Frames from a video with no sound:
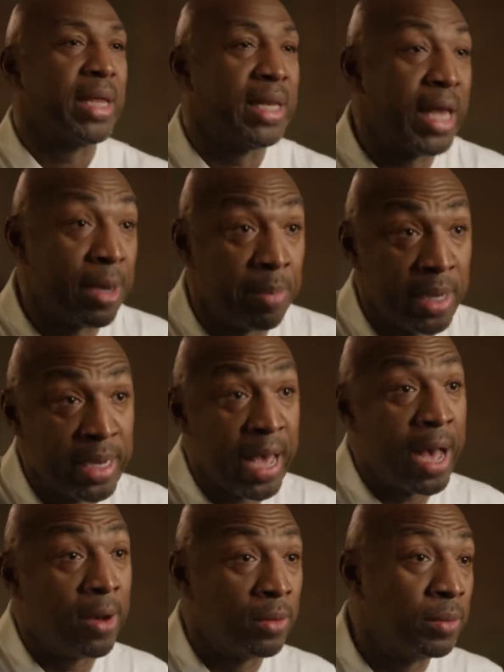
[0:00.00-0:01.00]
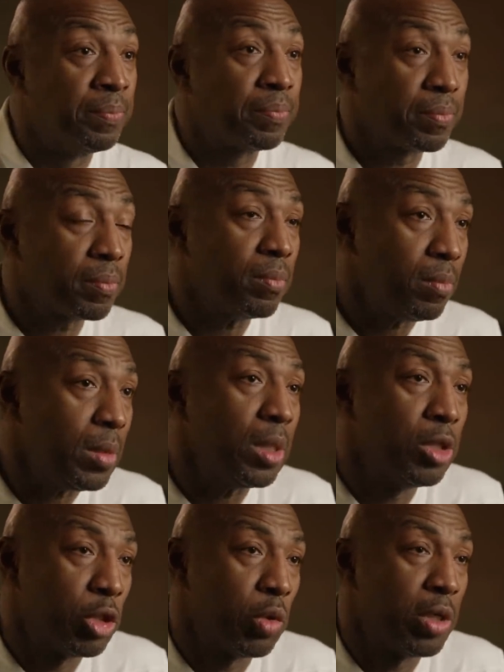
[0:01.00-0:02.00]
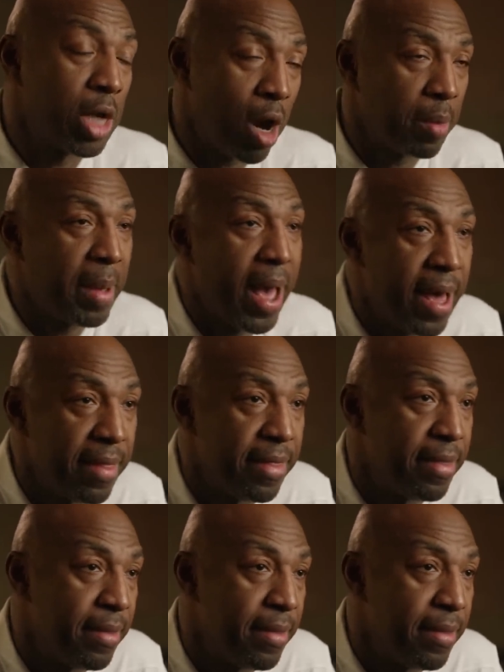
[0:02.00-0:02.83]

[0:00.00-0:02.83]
It led me down to a dark path.